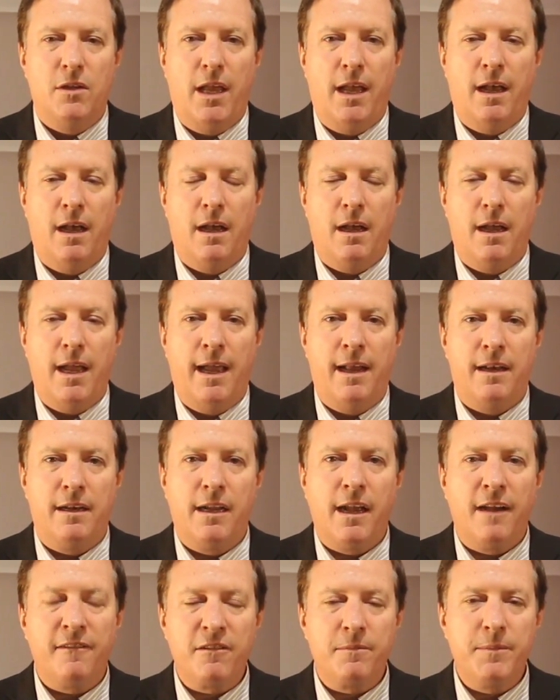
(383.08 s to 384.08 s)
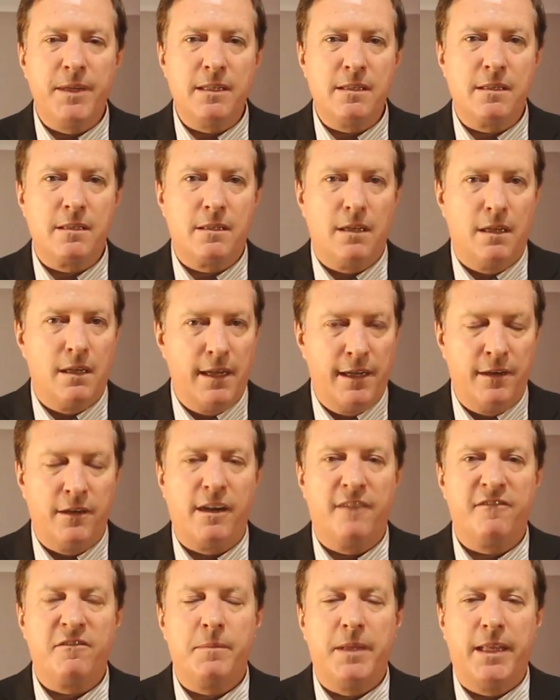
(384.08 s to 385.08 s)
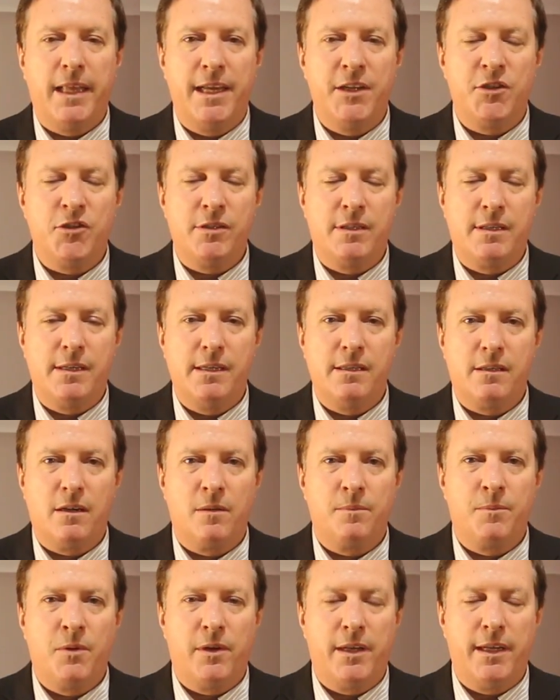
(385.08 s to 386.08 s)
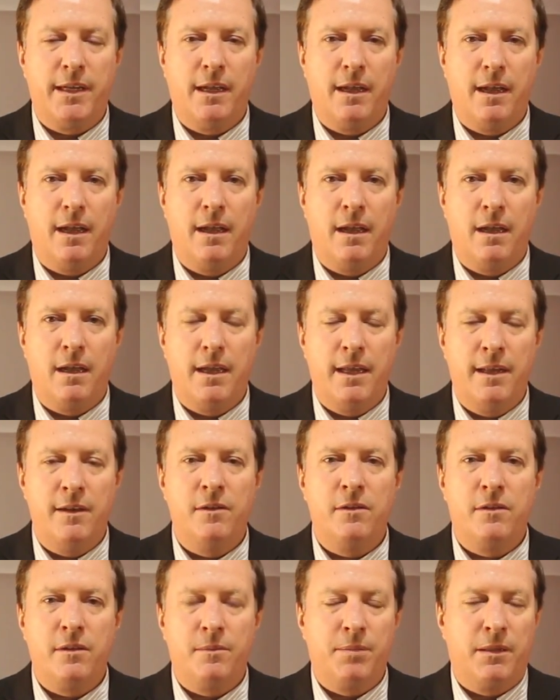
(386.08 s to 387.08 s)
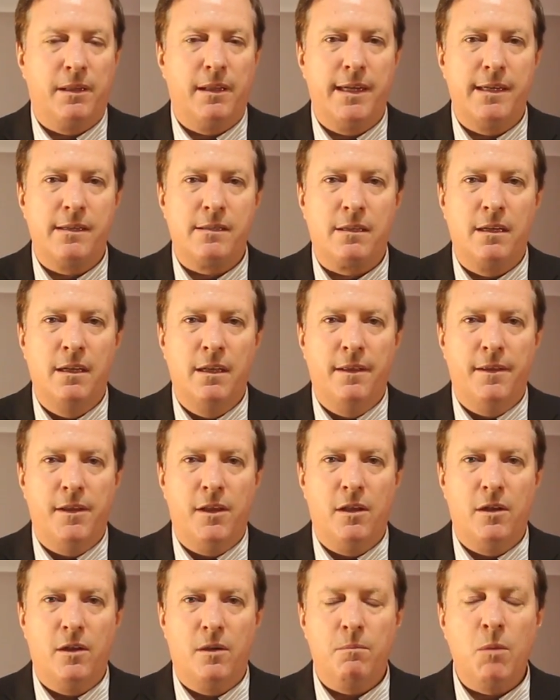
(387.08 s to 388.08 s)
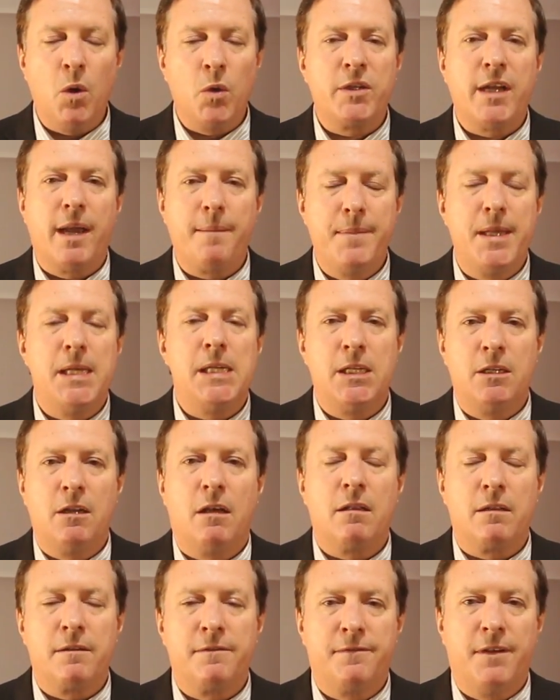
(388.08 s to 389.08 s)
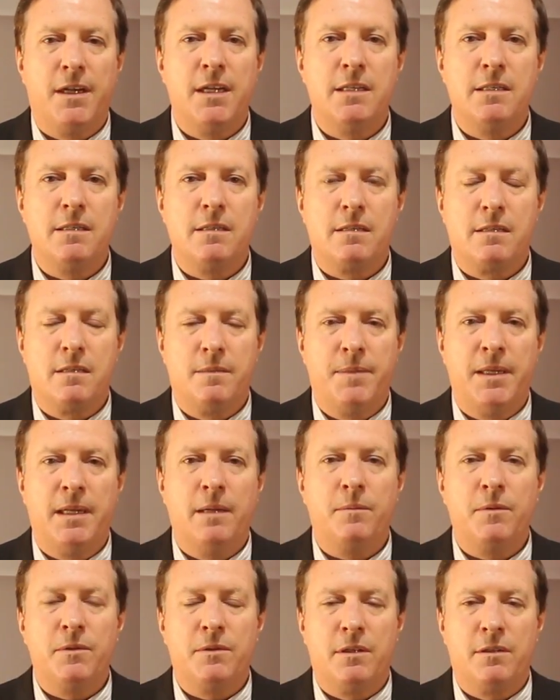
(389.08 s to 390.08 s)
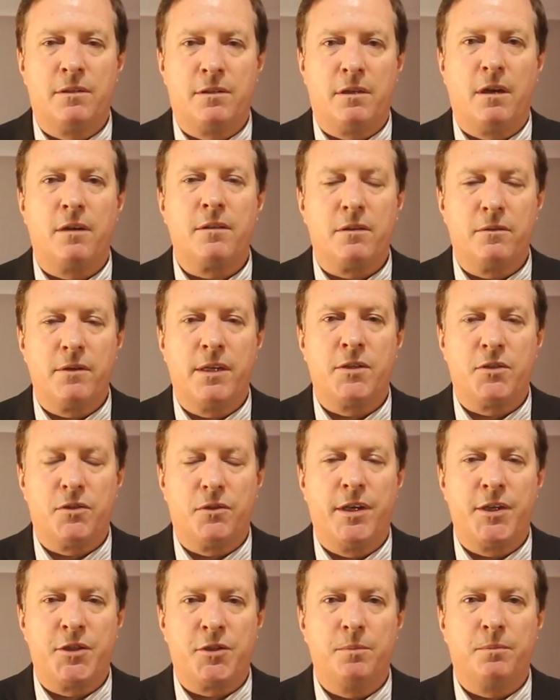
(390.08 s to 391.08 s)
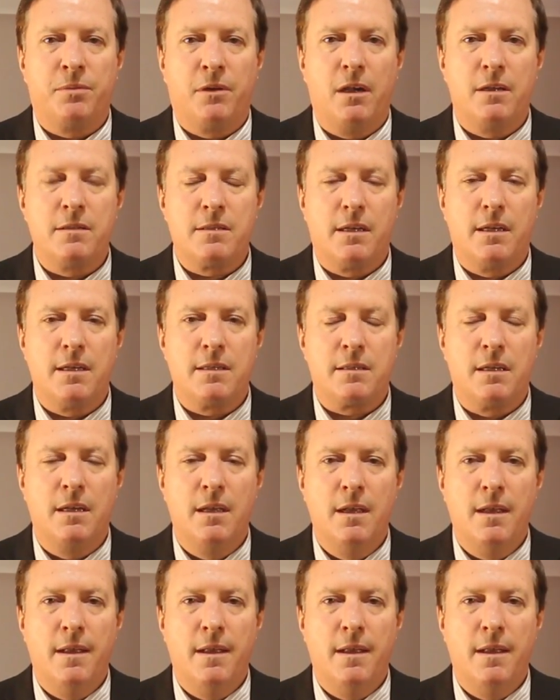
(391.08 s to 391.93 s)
Uh, and governments, uh, intergovernmental agencies are putting uh, into place, you know, multi-billion dollar funds to be able to start the restoration process.